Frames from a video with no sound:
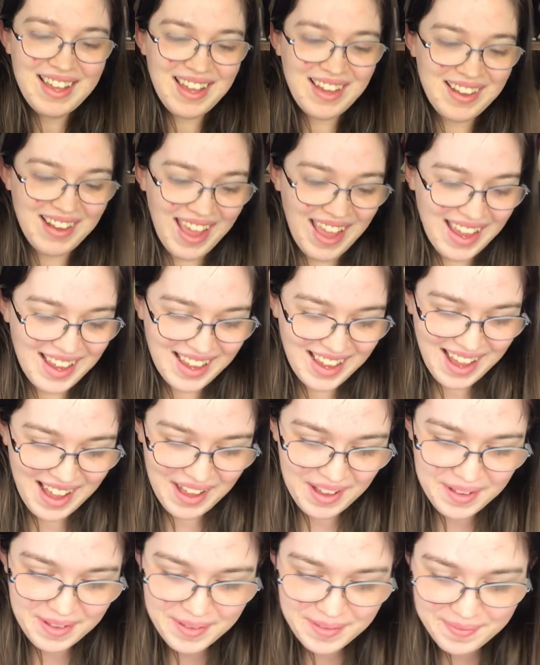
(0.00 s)
Okay,
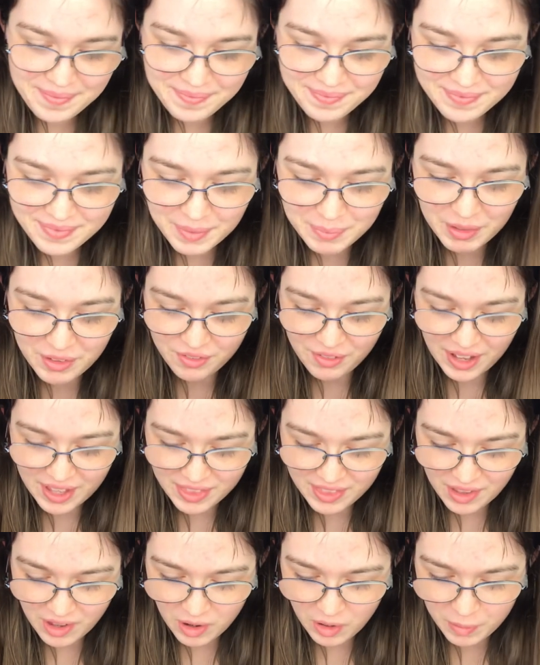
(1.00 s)
um, let me
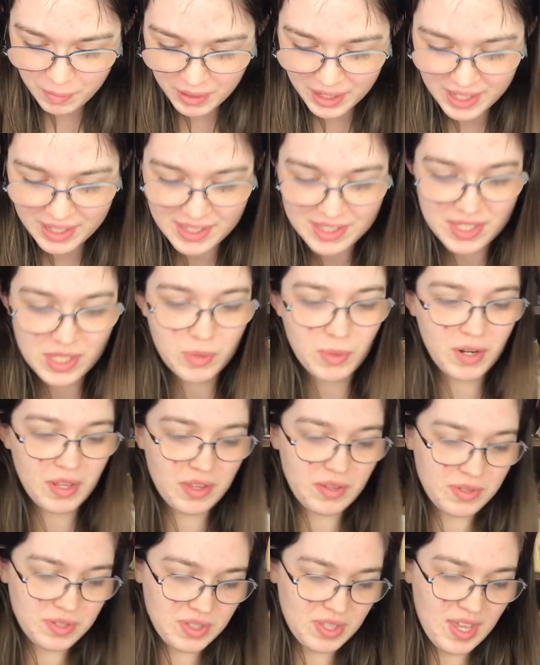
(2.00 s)
find the opening. This is one of
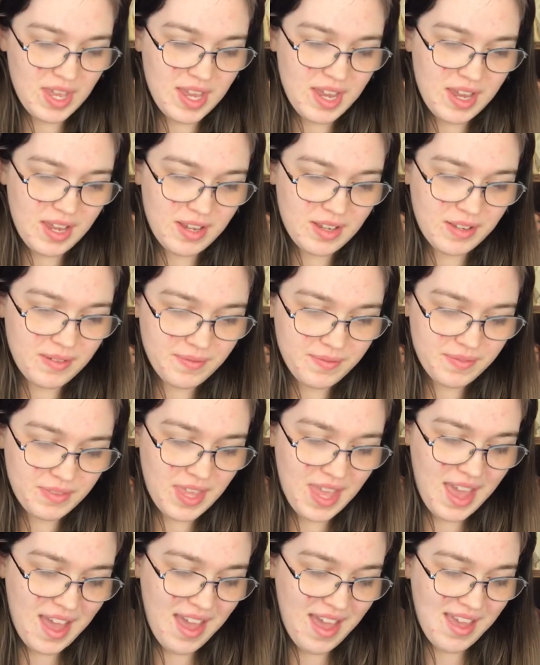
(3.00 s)
those like,
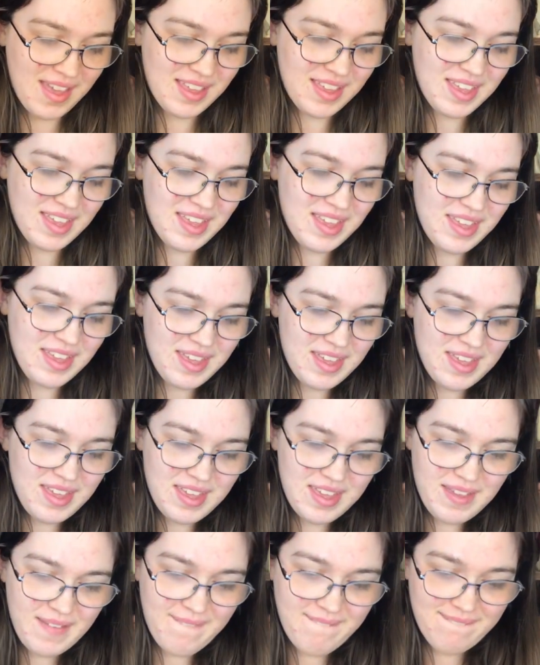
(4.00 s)
yeah.
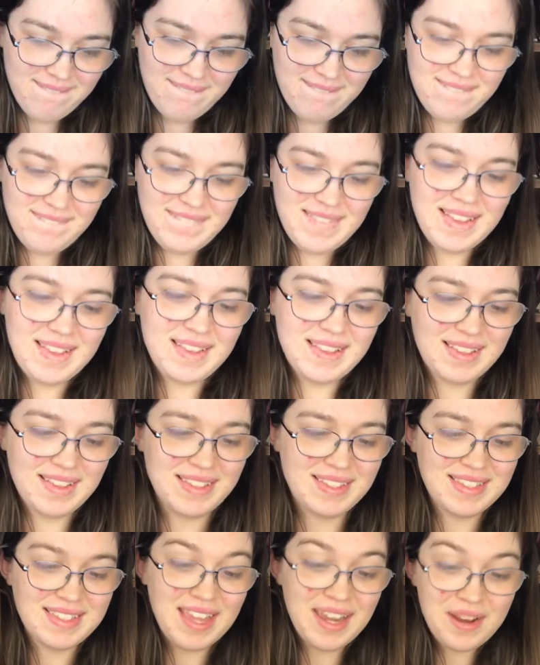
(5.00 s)

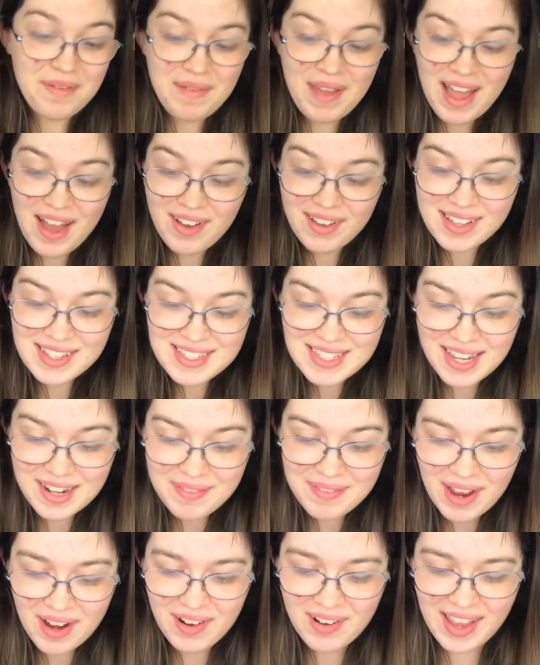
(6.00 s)
Let's get them out, let's get
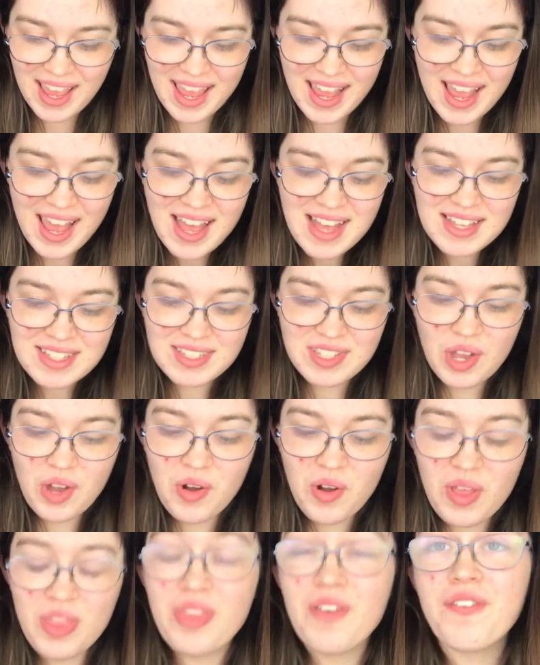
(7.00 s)
them out. Okay, so
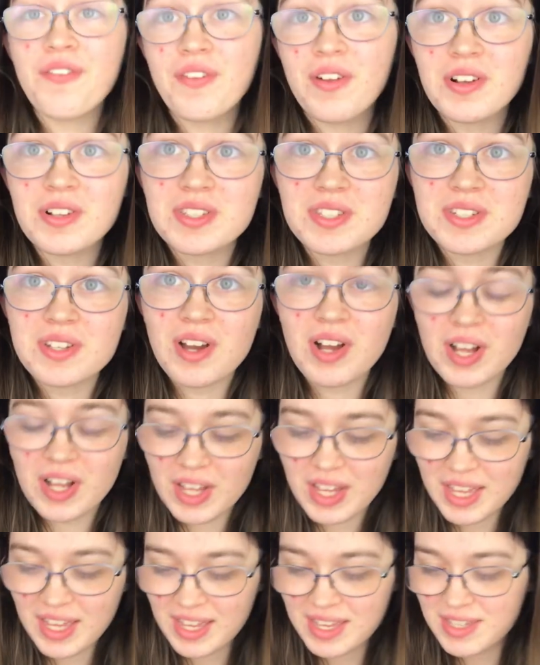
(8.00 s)
the first
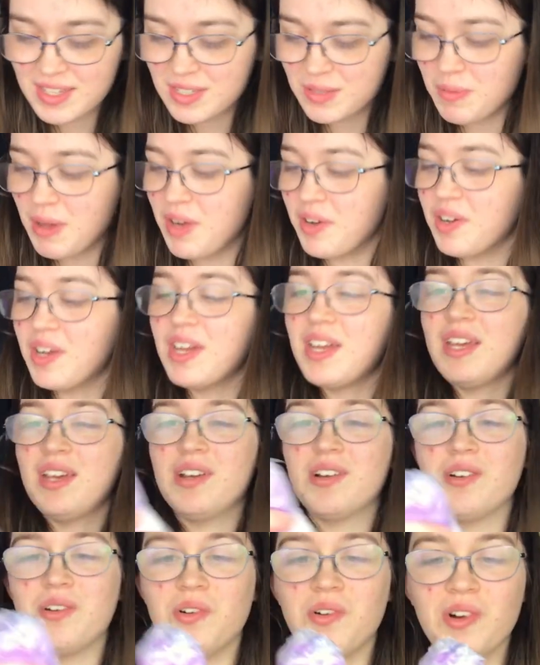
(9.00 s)
doll is Madoka
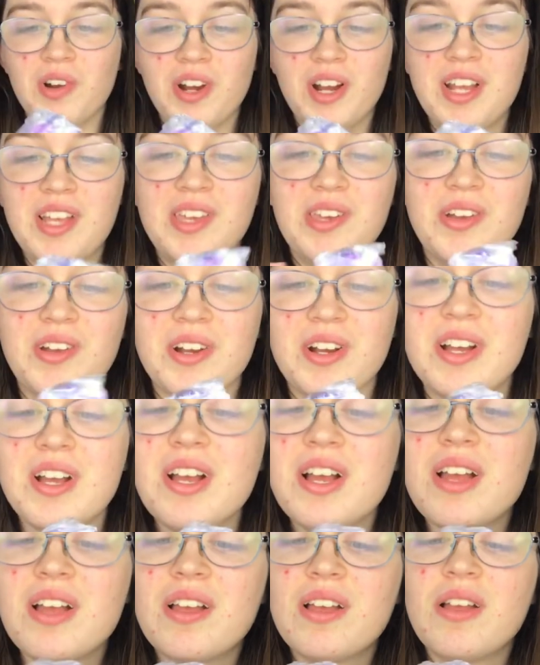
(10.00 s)
here, or Cure
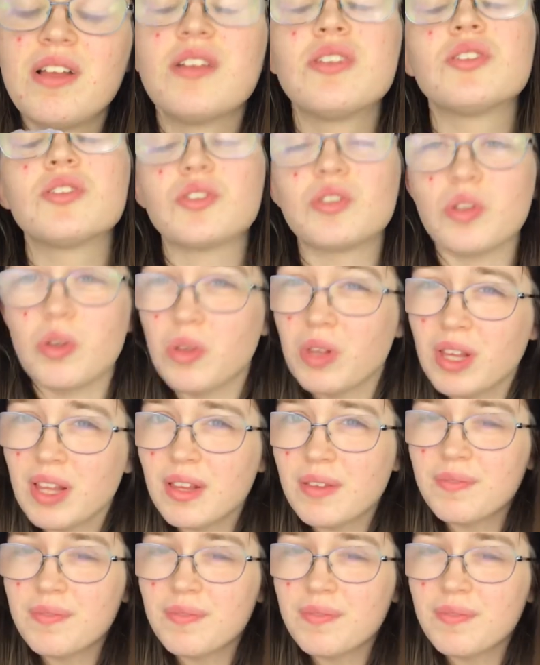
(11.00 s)
So.